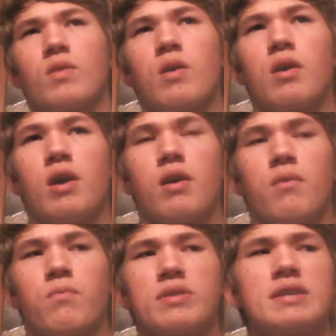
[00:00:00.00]

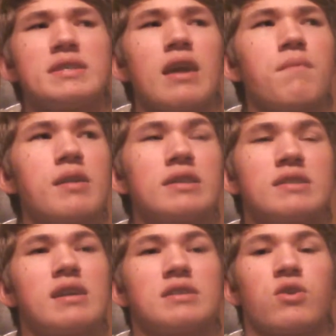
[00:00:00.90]

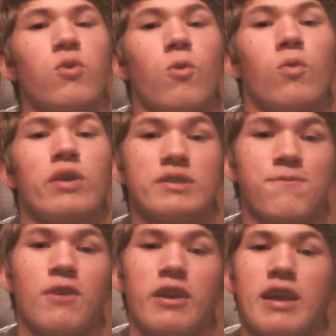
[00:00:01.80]
it's cool, it's
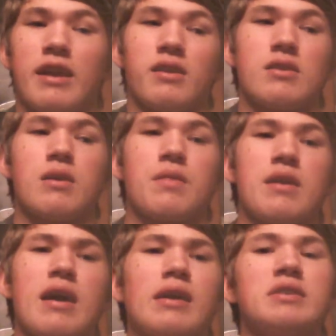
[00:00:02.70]
fun, and
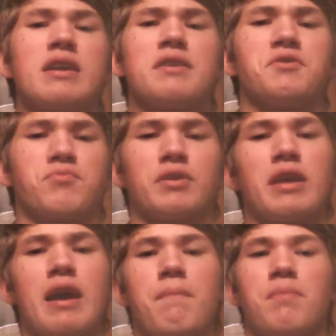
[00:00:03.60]
the ending is
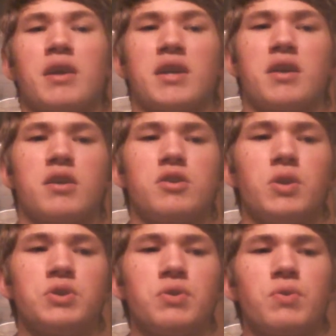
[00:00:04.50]
really epic.
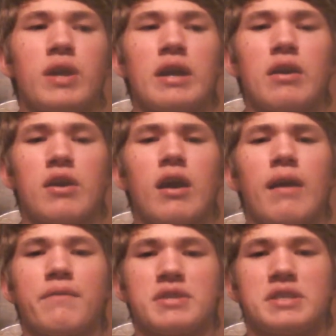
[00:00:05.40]
You do get,
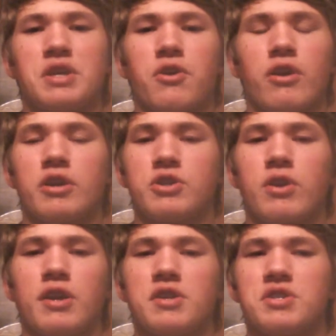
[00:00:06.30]
obviously, you're going to
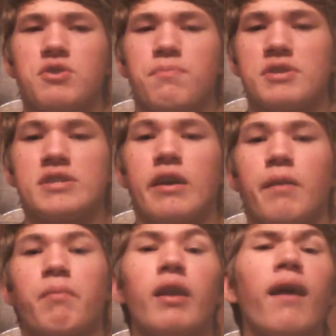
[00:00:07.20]
turn into Super
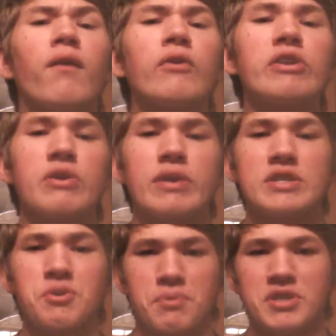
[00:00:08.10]
Sonic, but not only do you
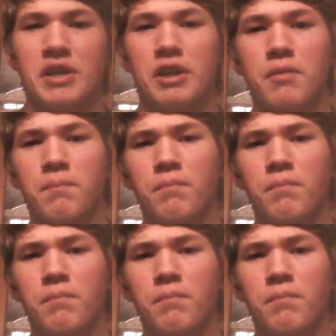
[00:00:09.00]
get Super Sonic,